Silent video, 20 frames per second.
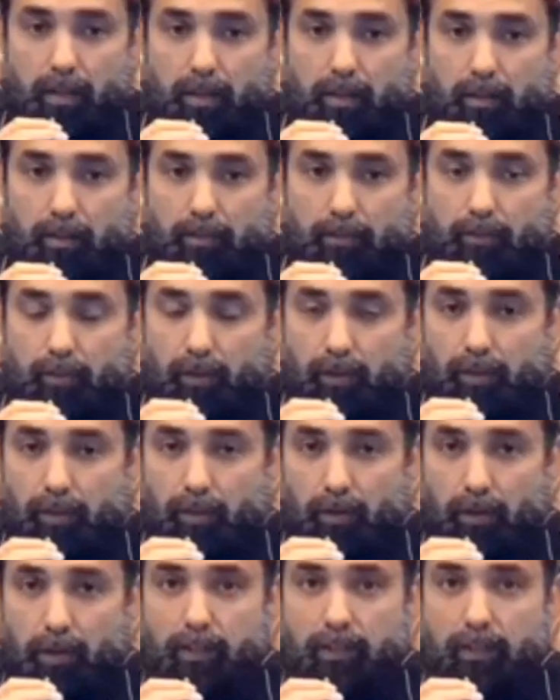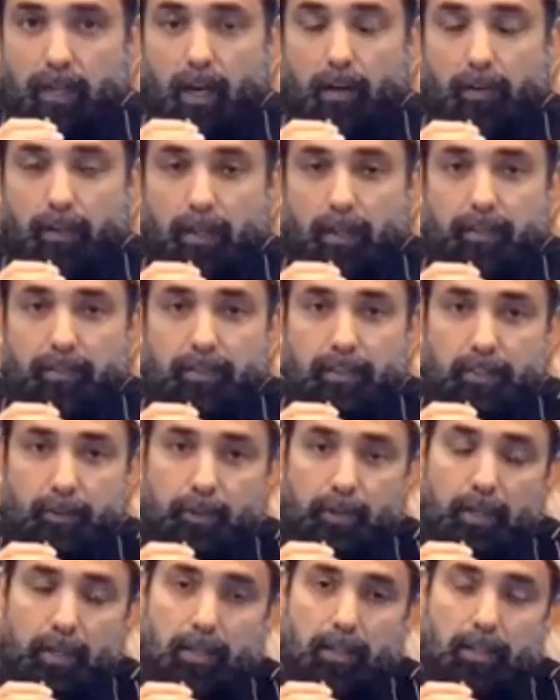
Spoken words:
for the lockdown everywhere